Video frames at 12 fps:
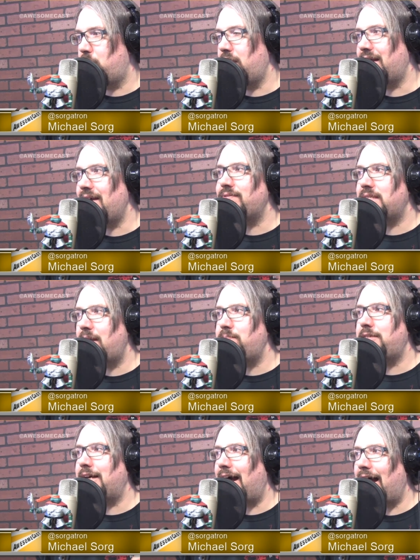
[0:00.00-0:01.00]
it gives them
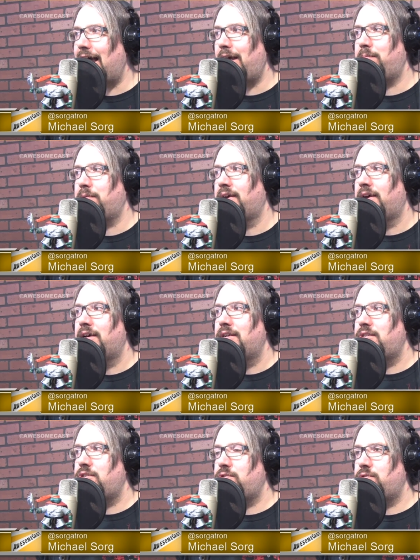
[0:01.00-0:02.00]
time
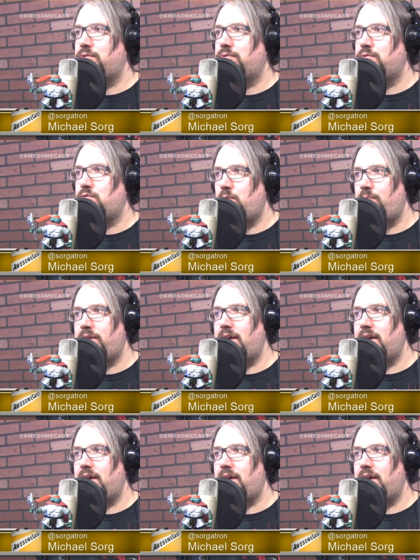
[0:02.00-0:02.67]
to